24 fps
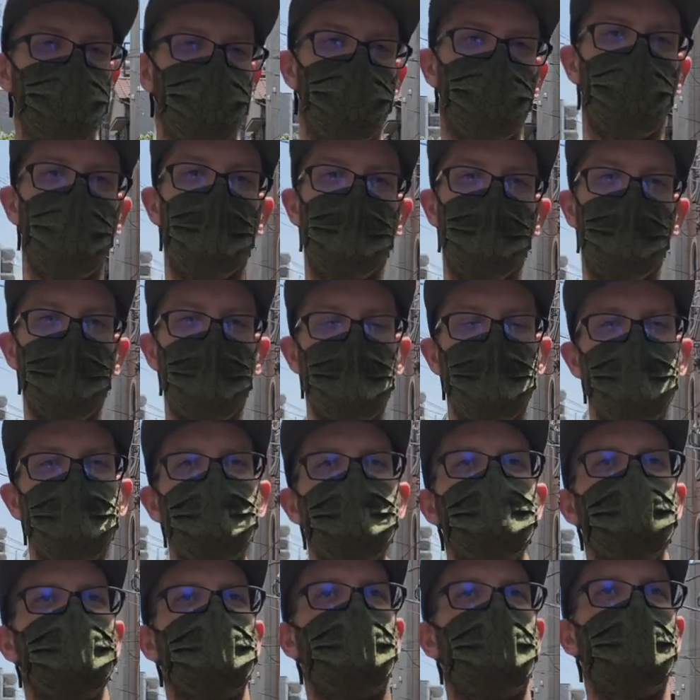to.
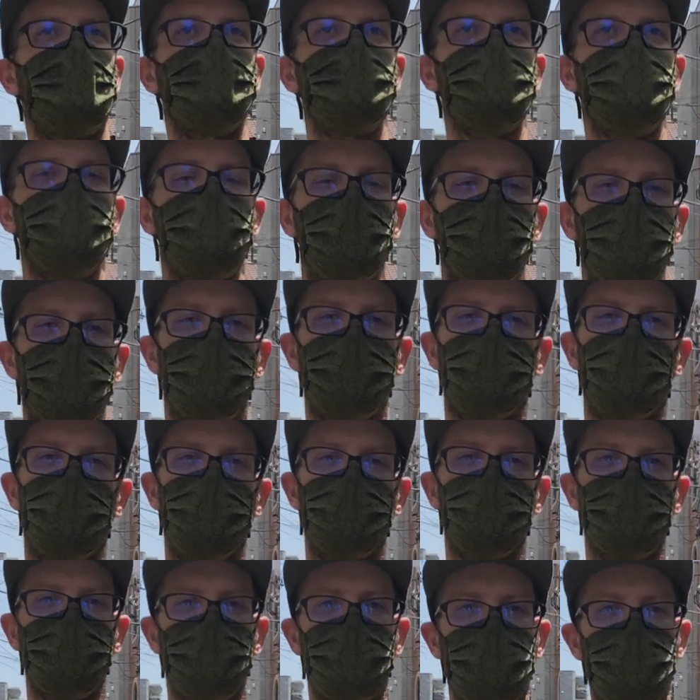It's an absolutely
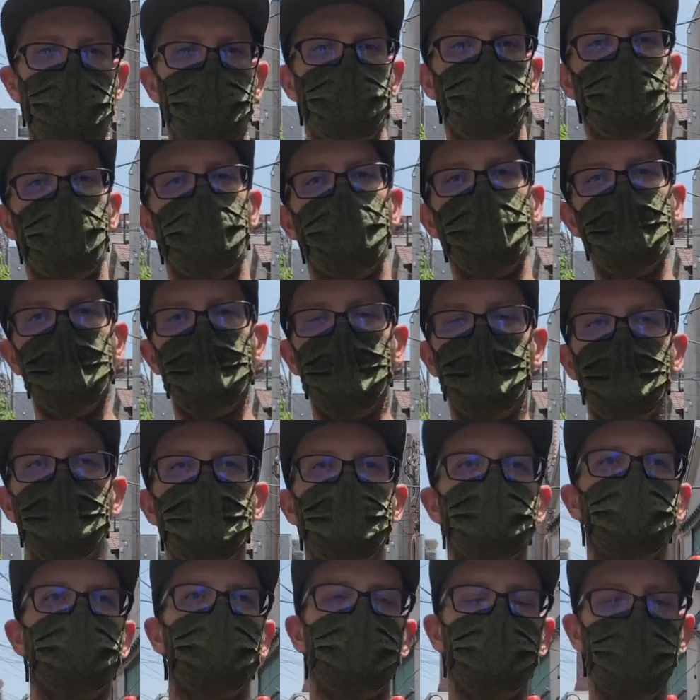incredible camera.
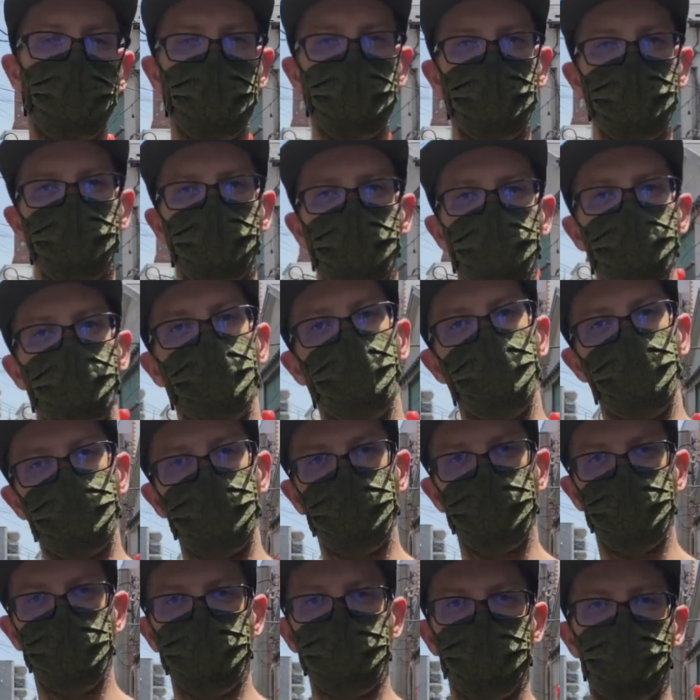It's a really
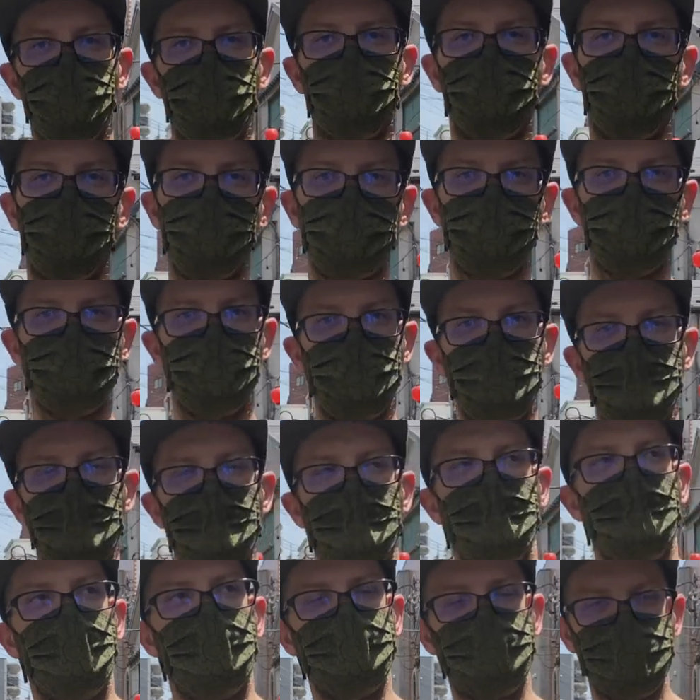rewarding experience.
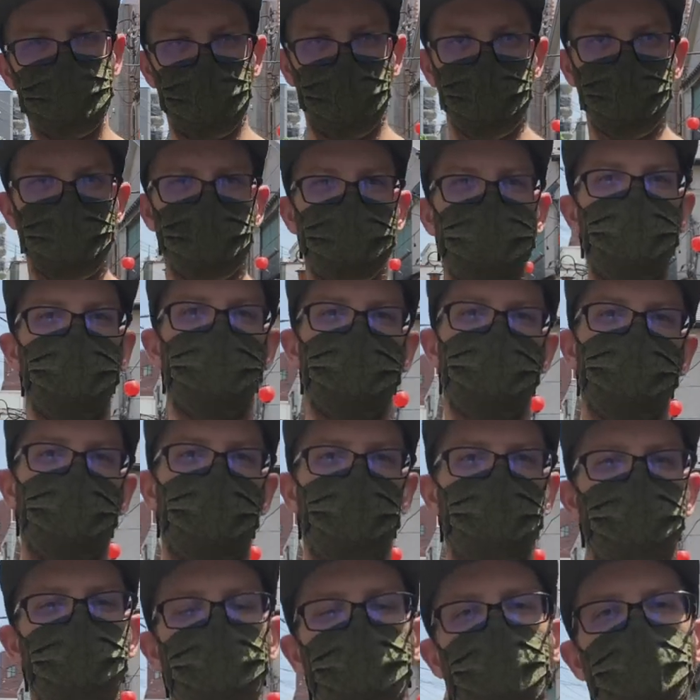It does take
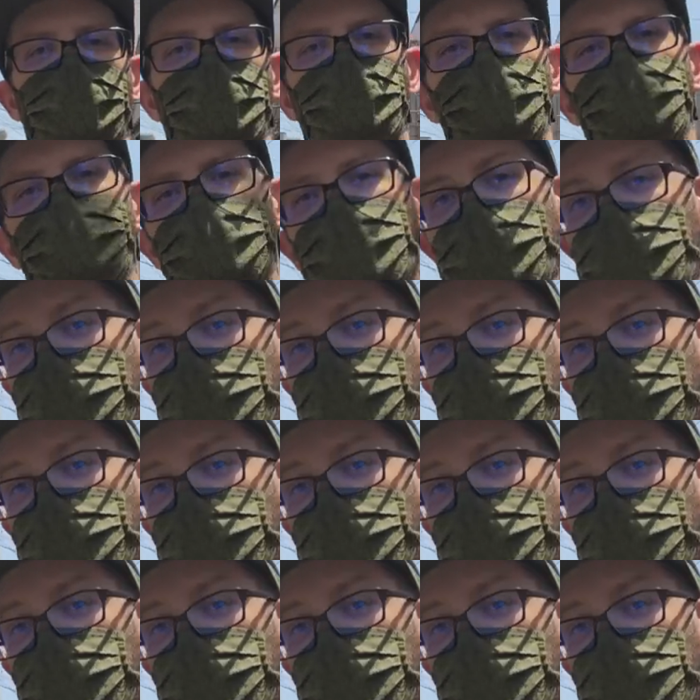time to get used to,